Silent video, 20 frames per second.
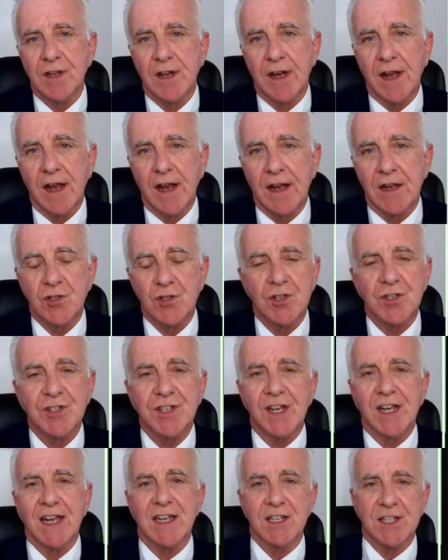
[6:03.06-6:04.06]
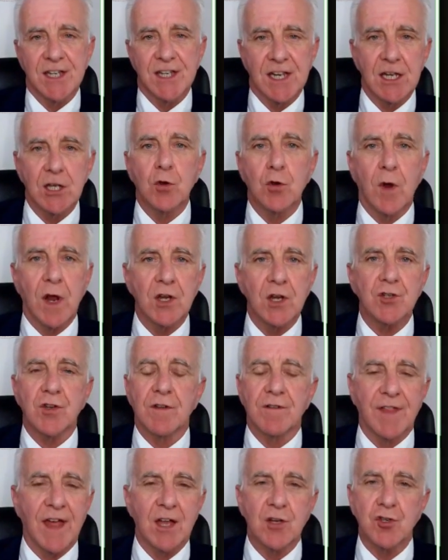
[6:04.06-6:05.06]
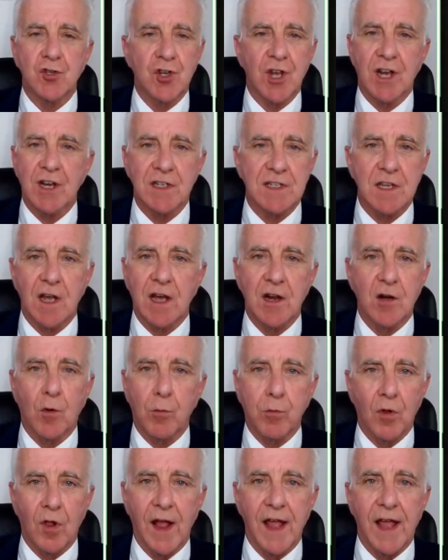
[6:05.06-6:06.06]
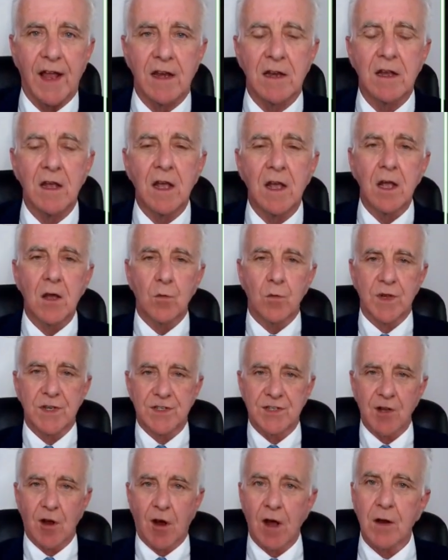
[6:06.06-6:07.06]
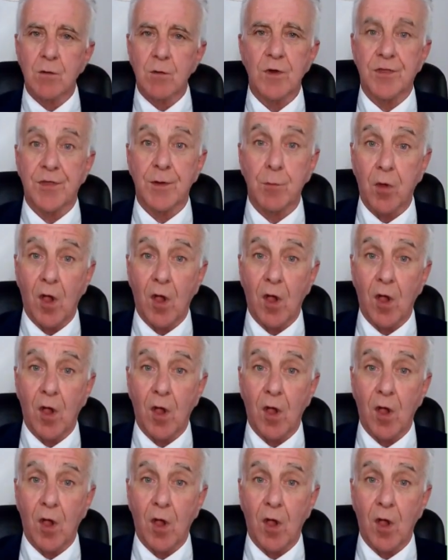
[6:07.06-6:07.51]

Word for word: today is just a continuation of that genocidal plan. We saw it with the